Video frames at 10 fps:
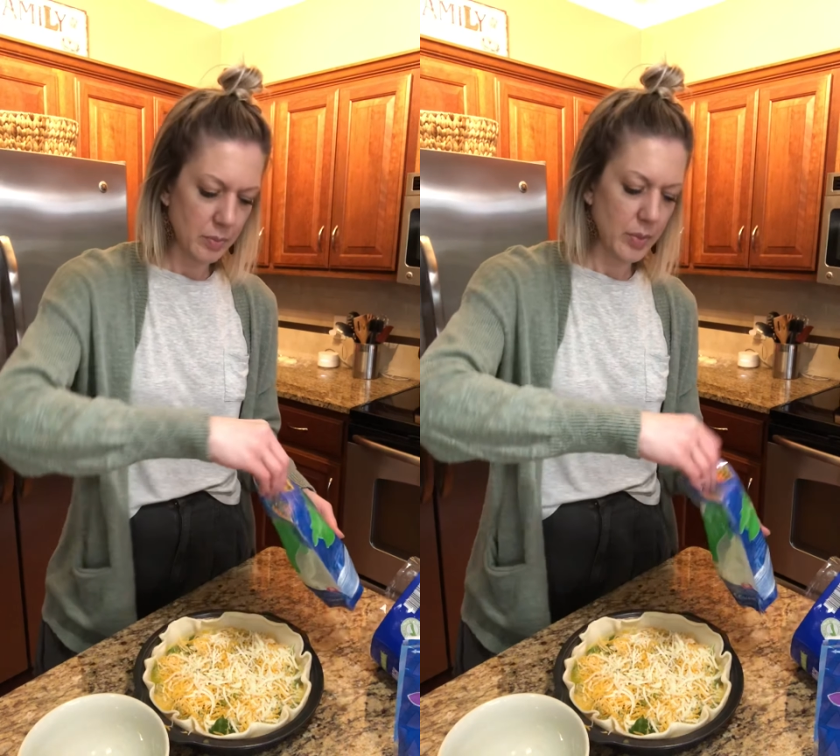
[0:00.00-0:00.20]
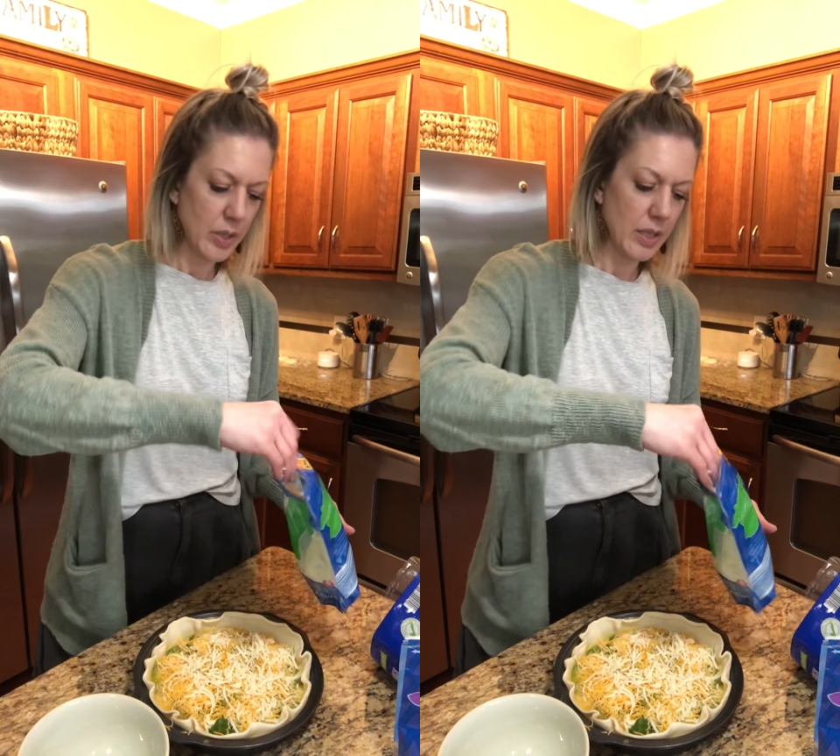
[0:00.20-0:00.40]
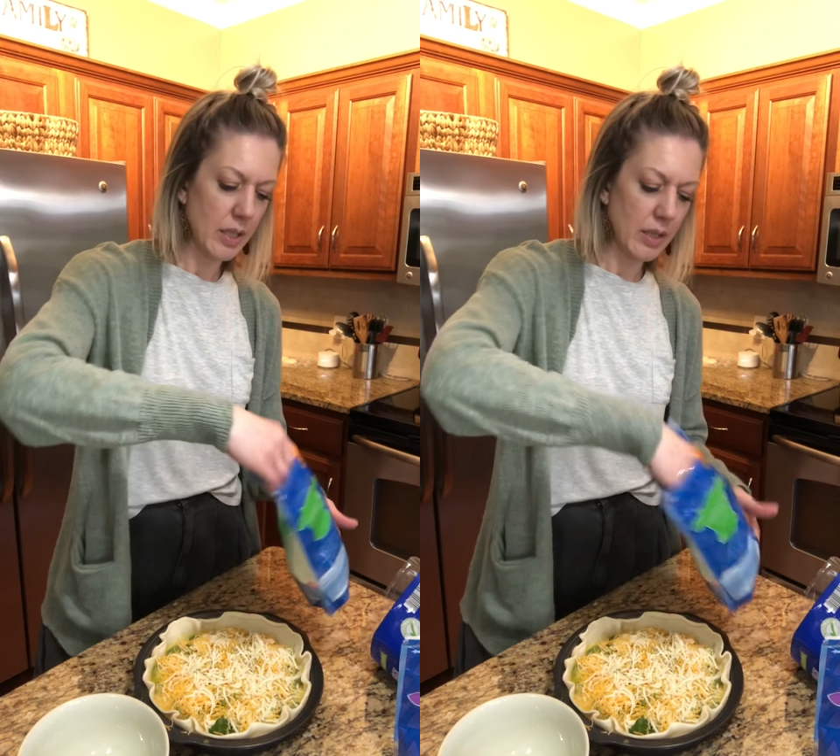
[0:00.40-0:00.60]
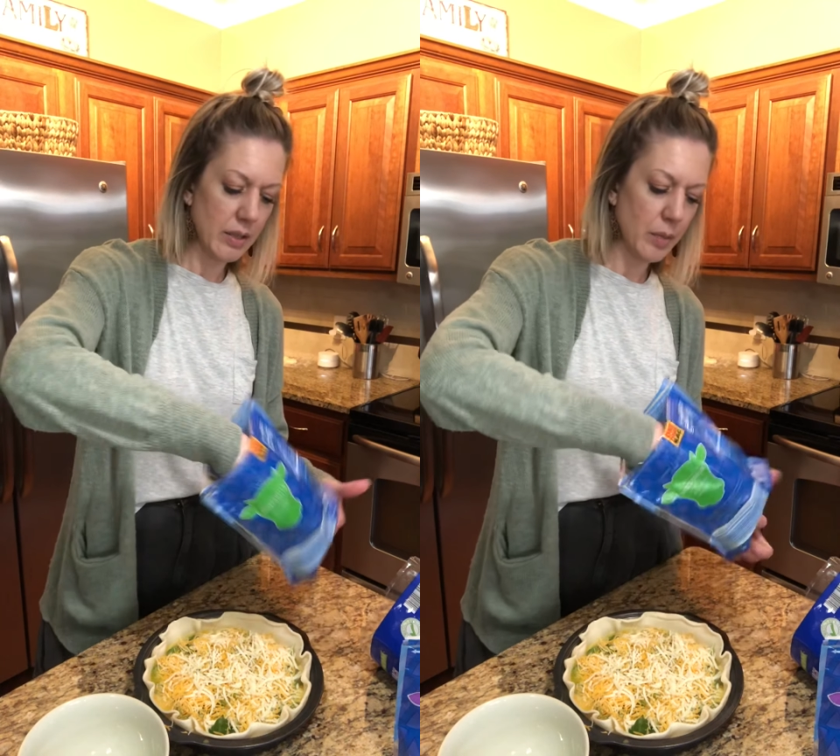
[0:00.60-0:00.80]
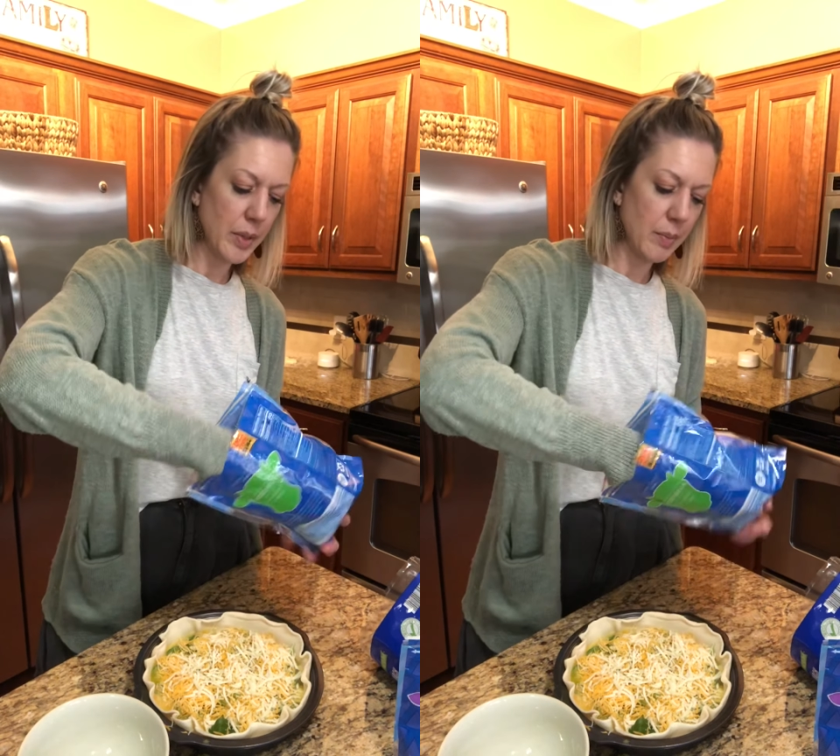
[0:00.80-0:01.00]
put a
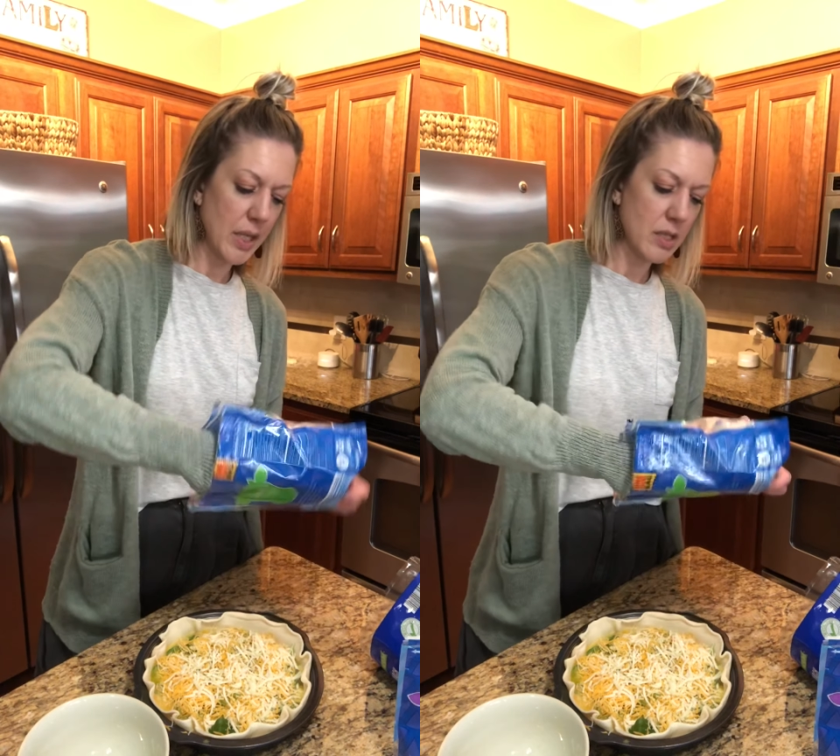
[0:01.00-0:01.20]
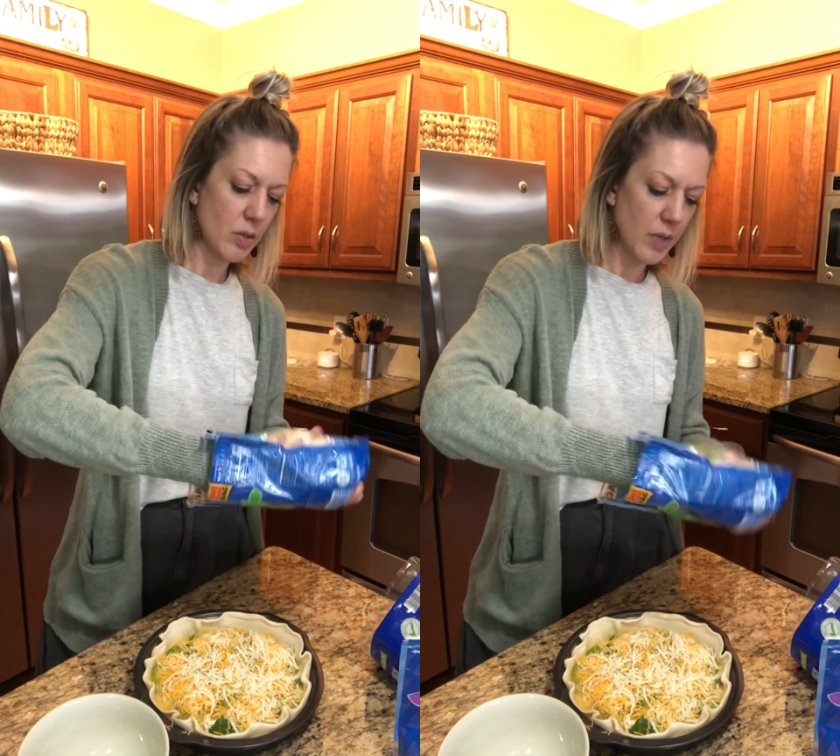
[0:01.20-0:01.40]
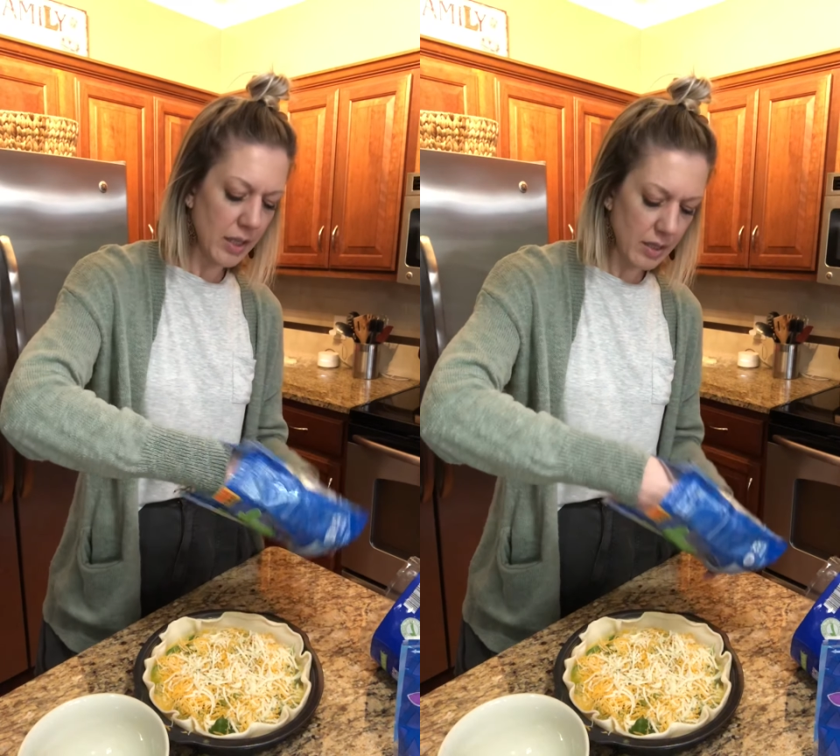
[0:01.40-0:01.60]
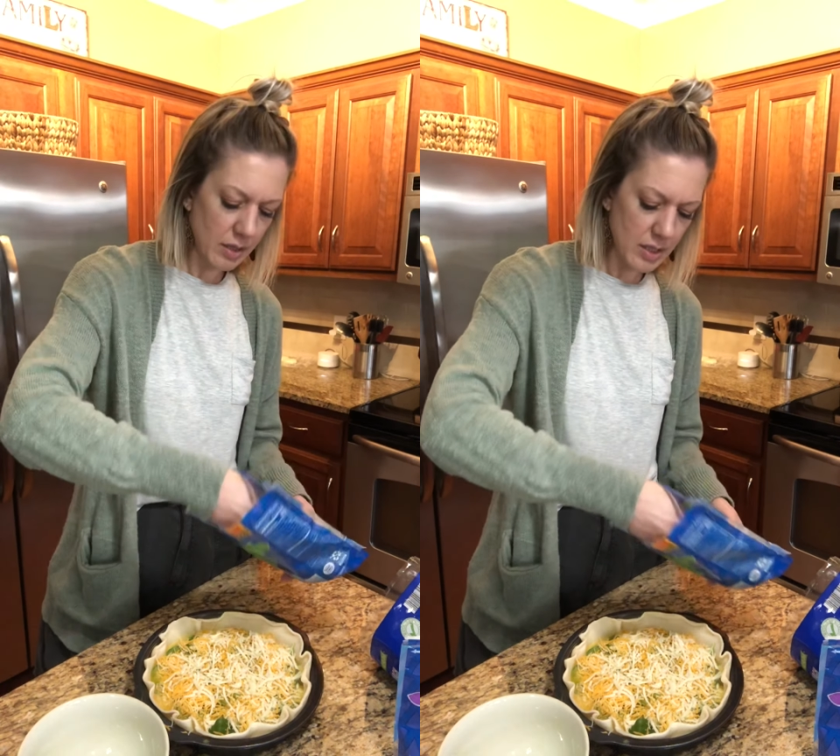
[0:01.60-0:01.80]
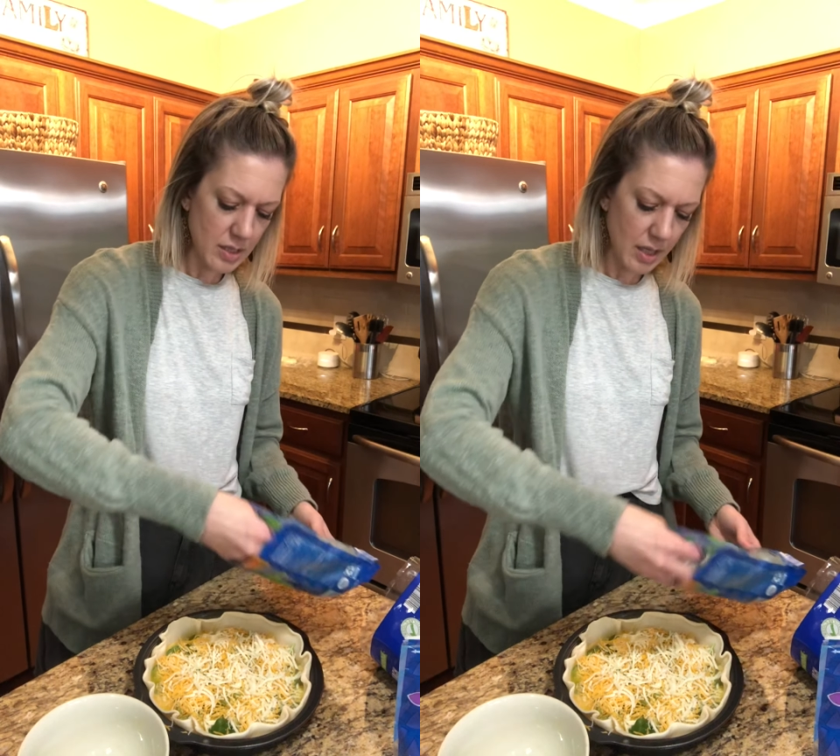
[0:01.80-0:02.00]
little bit of mozzarella
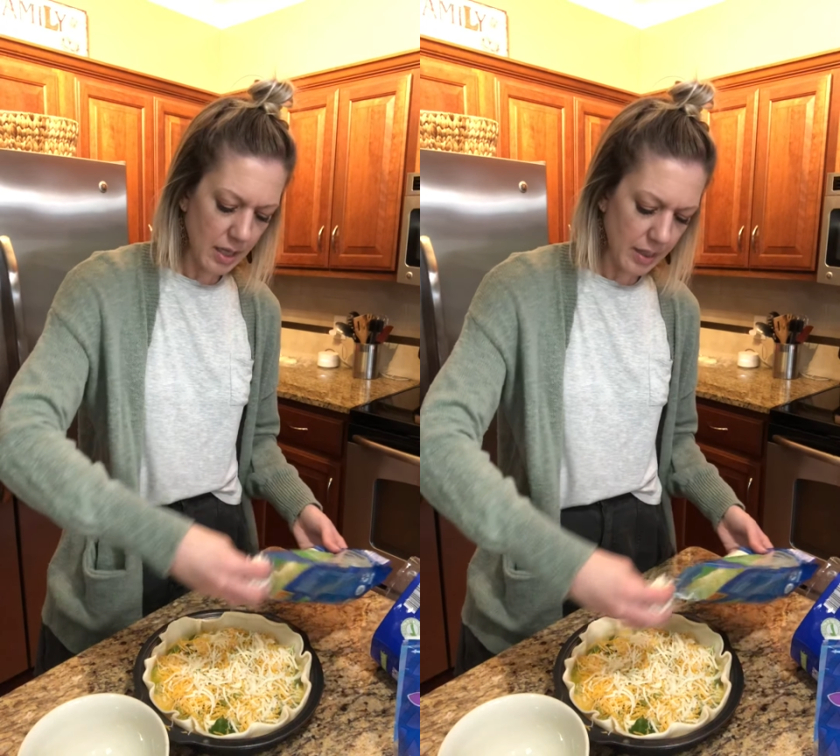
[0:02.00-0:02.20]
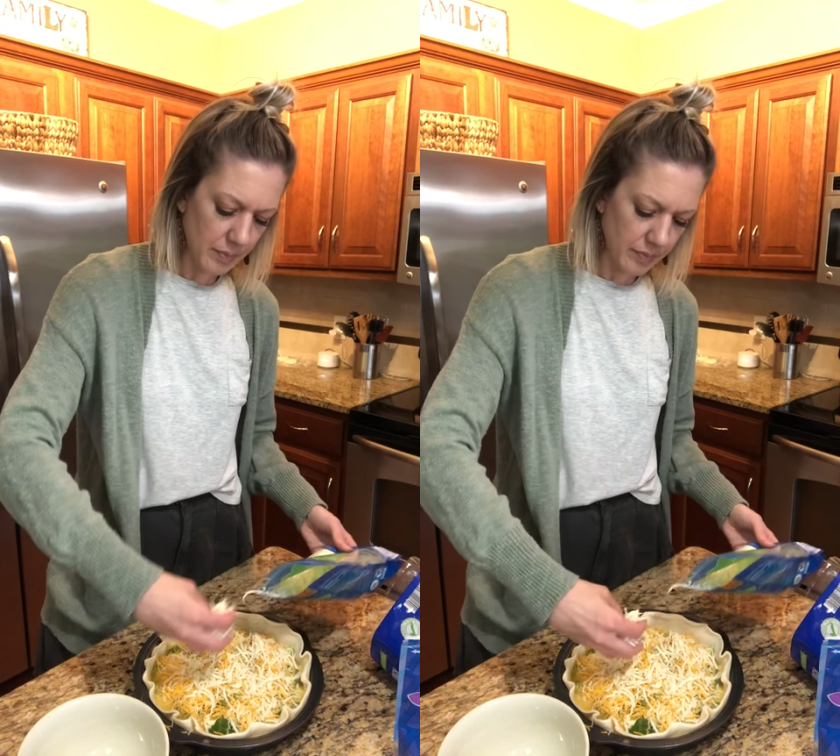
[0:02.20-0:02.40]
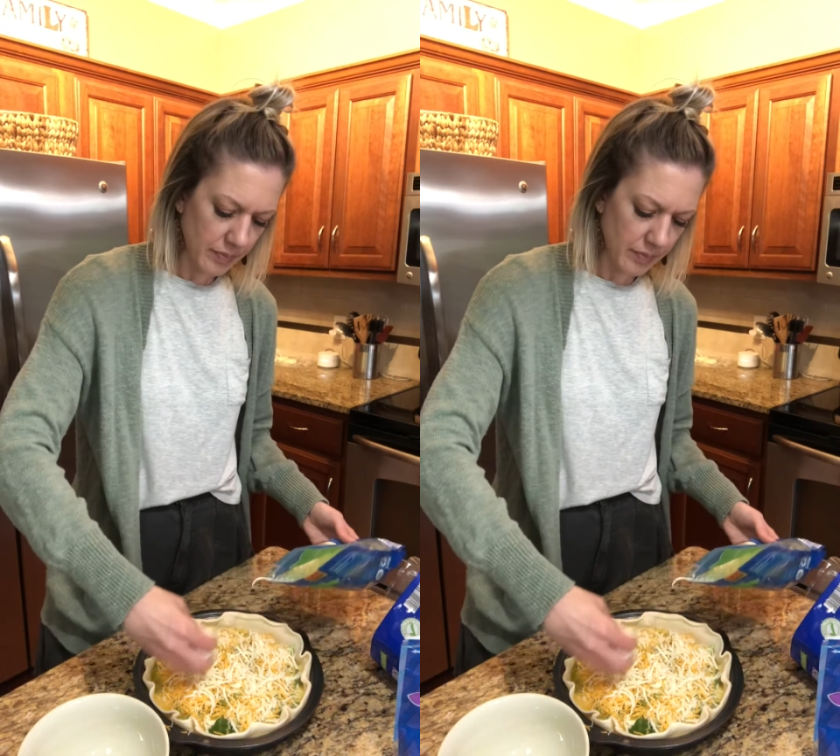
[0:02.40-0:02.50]
on top,